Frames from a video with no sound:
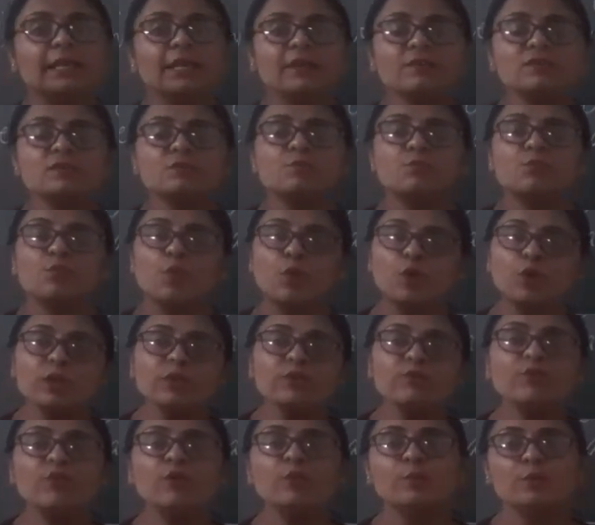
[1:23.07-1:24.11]
gives more
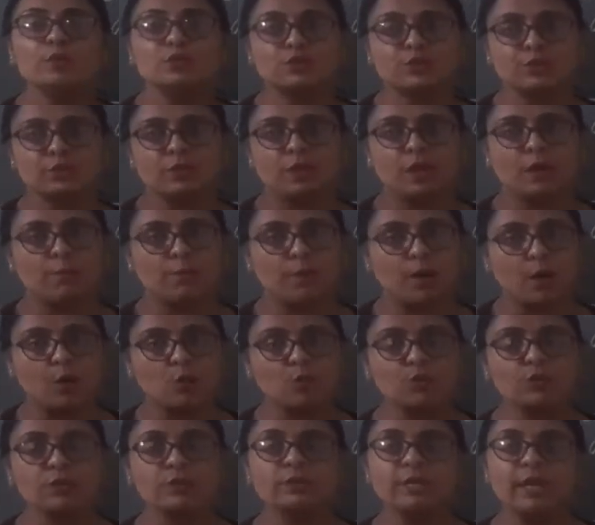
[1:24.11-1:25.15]
information
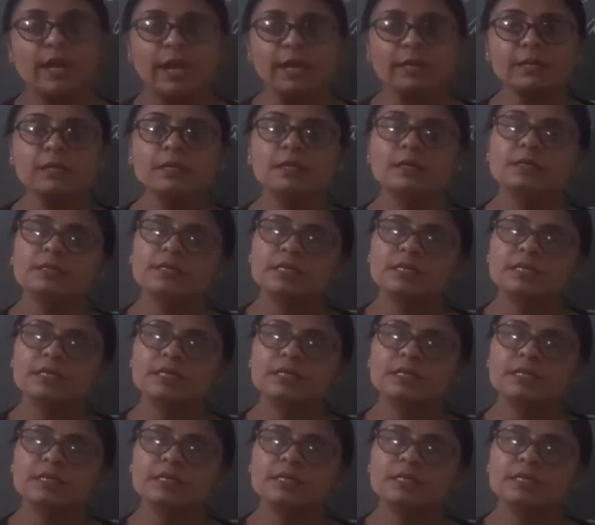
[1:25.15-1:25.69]
about that